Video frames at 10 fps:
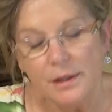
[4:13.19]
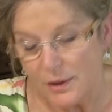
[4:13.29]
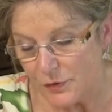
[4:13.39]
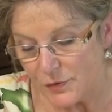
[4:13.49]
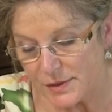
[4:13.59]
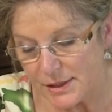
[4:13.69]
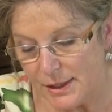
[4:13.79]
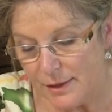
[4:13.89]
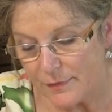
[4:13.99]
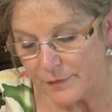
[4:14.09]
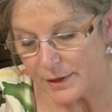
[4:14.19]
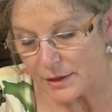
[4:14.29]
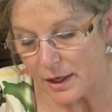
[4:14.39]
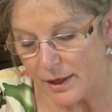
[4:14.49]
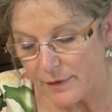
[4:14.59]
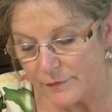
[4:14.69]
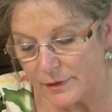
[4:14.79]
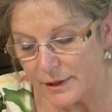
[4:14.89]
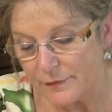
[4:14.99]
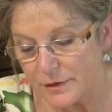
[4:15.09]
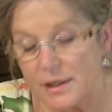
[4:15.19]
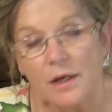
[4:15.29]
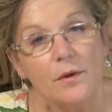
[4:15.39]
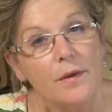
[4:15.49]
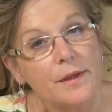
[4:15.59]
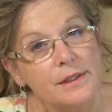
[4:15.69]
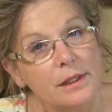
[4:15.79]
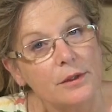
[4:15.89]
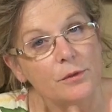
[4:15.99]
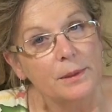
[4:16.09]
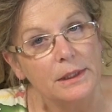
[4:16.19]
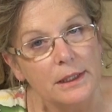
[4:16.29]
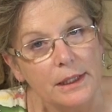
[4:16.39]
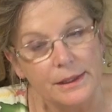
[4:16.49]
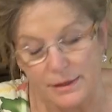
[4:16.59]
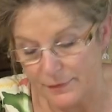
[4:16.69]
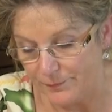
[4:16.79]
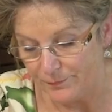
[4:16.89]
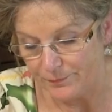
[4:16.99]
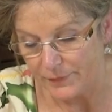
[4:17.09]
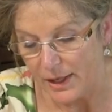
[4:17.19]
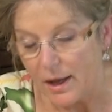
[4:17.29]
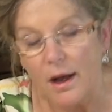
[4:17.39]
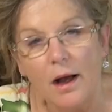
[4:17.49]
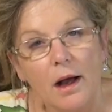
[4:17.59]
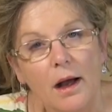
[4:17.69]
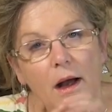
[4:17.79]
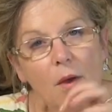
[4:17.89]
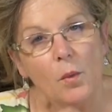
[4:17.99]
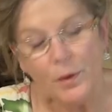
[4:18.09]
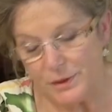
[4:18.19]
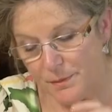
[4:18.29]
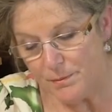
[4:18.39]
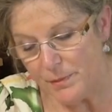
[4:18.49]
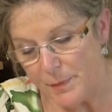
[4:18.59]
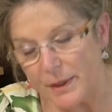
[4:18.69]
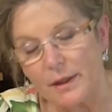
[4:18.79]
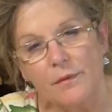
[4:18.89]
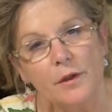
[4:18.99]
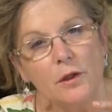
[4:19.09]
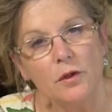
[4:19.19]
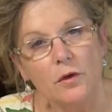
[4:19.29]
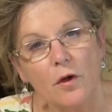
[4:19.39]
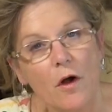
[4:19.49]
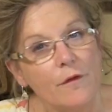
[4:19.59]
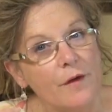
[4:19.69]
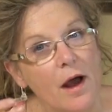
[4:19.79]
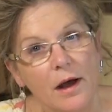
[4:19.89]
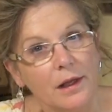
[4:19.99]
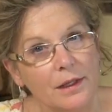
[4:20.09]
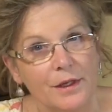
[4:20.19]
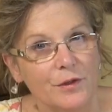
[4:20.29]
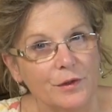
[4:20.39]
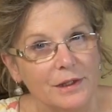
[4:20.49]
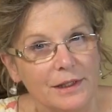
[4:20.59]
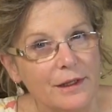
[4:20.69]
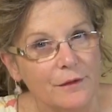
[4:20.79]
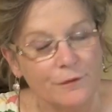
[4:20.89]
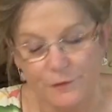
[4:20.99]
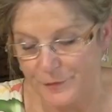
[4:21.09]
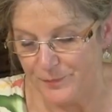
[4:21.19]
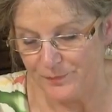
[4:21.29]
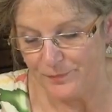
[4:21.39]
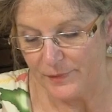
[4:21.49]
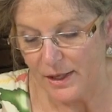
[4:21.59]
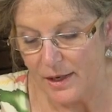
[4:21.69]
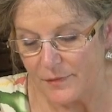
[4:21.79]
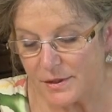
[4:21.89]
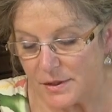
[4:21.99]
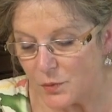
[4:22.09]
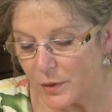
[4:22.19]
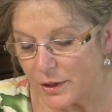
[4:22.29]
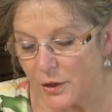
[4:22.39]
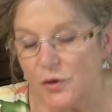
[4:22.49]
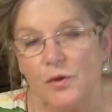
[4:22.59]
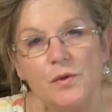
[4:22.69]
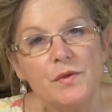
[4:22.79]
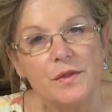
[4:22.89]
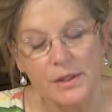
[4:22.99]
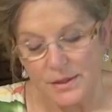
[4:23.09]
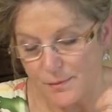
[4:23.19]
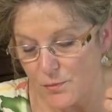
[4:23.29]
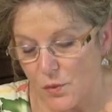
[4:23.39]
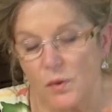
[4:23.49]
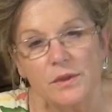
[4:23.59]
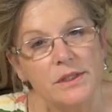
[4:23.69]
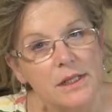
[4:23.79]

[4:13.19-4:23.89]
Now you'll see that I have left an area that's a little bit lighter. I want to mimic the look of a highlight on a leaf. This is when I use this more